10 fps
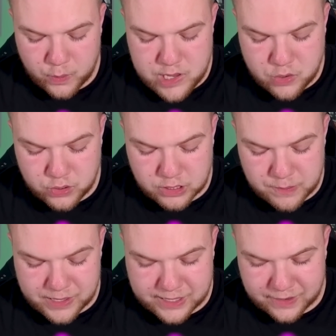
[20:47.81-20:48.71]
We do need
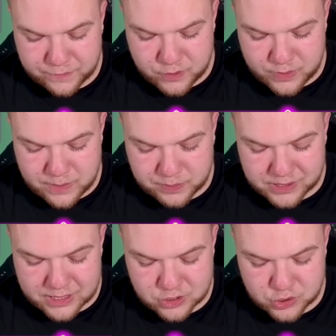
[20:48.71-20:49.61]
to be careful with a
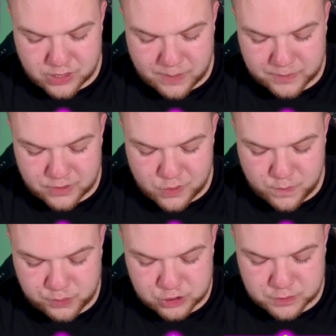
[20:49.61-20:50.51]
potential lumber
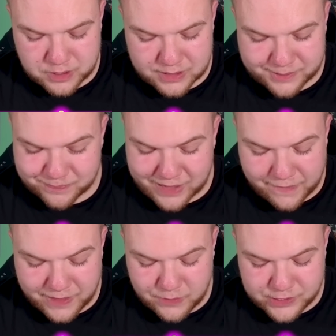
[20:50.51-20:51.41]
loom push, but
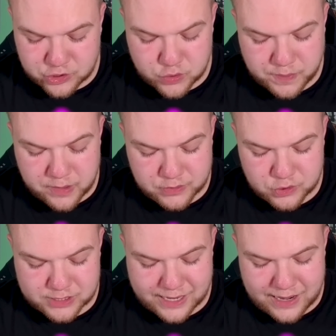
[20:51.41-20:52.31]
I think we should be able
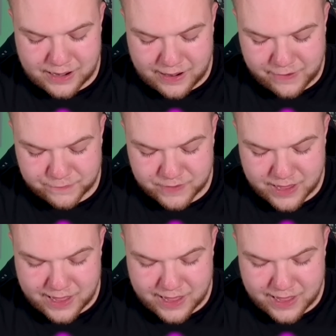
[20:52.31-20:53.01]
to stay alive.